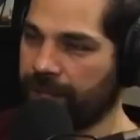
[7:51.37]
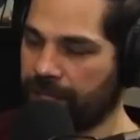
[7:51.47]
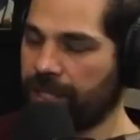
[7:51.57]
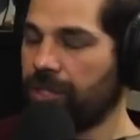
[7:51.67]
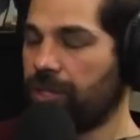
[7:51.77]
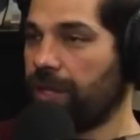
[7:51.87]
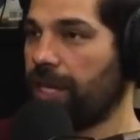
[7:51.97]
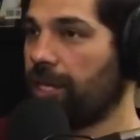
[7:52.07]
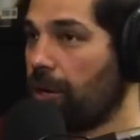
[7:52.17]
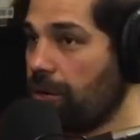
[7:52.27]
Wytches. So they
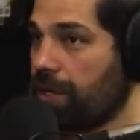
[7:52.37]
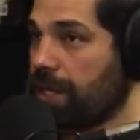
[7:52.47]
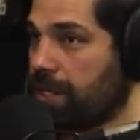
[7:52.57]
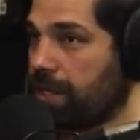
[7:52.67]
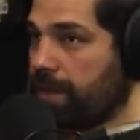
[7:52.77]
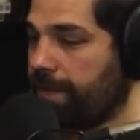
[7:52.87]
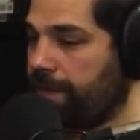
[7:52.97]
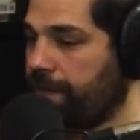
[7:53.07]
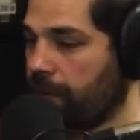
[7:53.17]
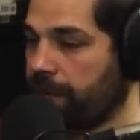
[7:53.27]
go to this
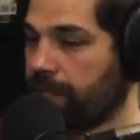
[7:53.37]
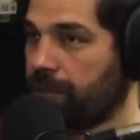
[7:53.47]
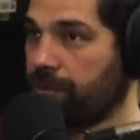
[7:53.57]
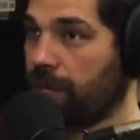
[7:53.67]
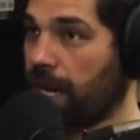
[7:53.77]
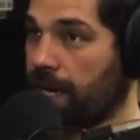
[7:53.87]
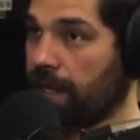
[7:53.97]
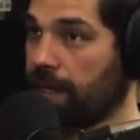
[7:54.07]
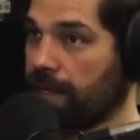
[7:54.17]
forest to die.